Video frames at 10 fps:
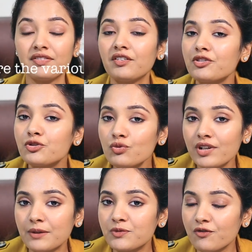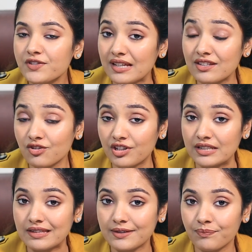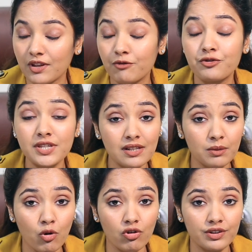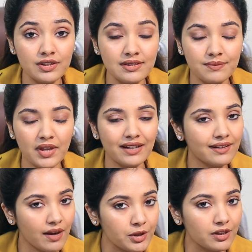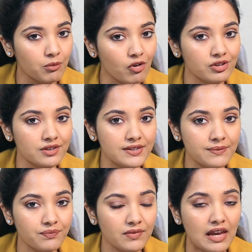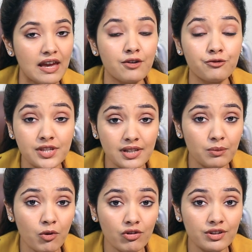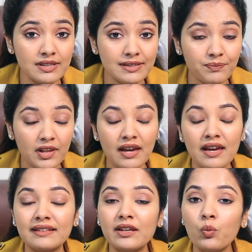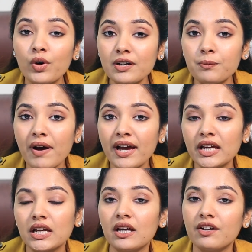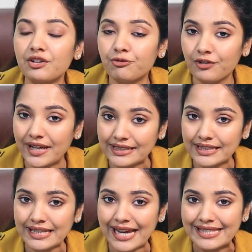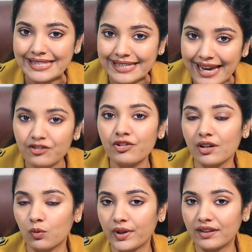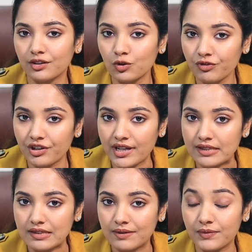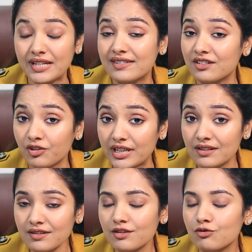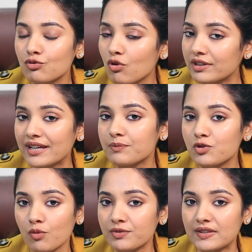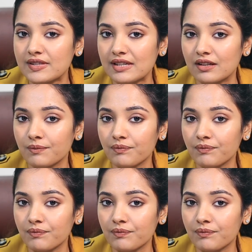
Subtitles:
There are two types of sunscreens, physical blockers and chemical blockers. Physical blockers, they work by reflecting and scattering away the UV rays. Its ingredients do not get absorbed in the skin.